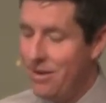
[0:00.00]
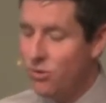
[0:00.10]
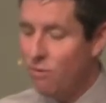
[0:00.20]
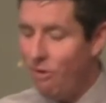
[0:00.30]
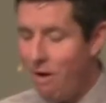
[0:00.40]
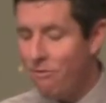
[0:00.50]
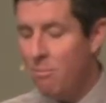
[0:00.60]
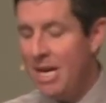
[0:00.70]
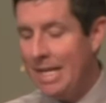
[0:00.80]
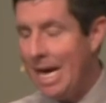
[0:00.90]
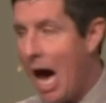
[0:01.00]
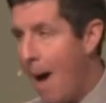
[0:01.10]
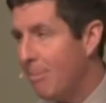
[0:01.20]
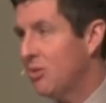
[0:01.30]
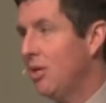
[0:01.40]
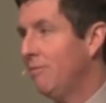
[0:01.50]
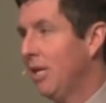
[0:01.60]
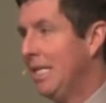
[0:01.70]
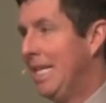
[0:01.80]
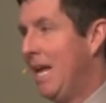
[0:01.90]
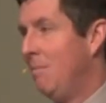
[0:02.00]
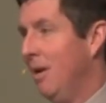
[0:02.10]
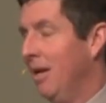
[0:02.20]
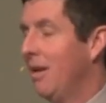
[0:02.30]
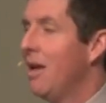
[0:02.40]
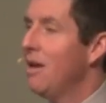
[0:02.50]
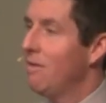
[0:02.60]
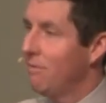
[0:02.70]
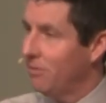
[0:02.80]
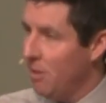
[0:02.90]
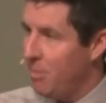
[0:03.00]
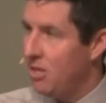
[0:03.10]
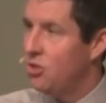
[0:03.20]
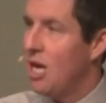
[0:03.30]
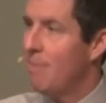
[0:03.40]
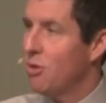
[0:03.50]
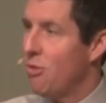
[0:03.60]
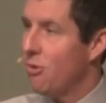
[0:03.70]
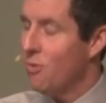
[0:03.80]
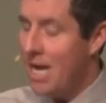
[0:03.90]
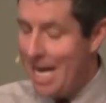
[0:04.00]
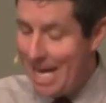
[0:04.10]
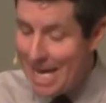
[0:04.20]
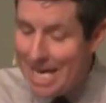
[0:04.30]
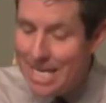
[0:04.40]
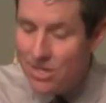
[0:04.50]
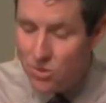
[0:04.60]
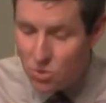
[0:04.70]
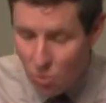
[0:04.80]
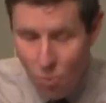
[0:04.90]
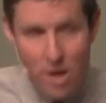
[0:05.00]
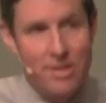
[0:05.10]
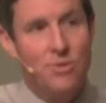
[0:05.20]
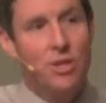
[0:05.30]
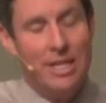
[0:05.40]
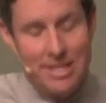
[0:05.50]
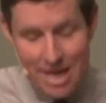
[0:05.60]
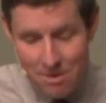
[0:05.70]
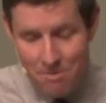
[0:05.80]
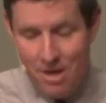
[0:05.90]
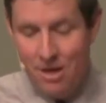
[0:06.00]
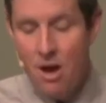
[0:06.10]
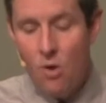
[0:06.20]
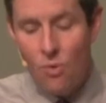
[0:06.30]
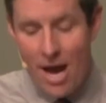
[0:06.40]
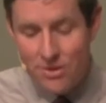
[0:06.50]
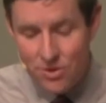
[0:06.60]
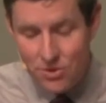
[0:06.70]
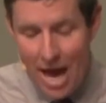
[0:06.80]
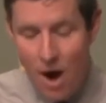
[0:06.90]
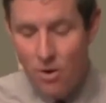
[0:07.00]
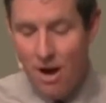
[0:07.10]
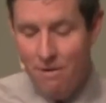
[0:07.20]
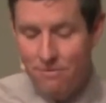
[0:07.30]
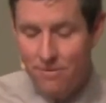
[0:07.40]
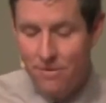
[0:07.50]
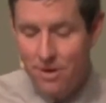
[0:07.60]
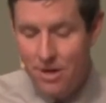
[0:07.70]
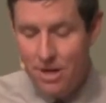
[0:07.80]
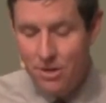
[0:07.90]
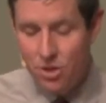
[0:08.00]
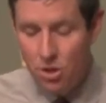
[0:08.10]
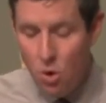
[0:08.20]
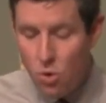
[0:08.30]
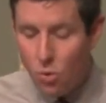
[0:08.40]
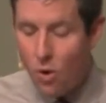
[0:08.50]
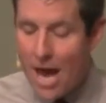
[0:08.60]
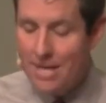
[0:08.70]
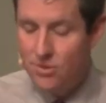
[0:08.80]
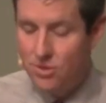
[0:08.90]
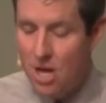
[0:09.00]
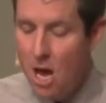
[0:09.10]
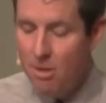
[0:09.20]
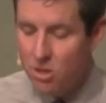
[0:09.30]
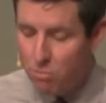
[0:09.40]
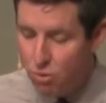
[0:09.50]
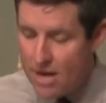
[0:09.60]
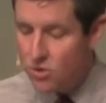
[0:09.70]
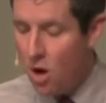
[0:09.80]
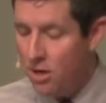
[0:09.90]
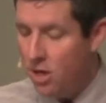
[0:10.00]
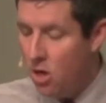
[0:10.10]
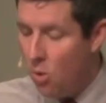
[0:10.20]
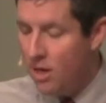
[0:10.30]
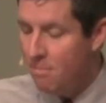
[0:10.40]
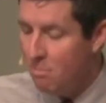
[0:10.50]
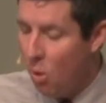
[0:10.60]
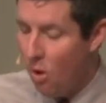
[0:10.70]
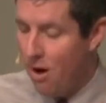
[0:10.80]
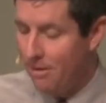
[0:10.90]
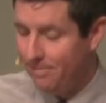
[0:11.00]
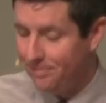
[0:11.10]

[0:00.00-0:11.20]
So far from being the opposite of contentment, Philippians chapter 3 is what this contentment rises out of. To know Christ, but to press on to know him more.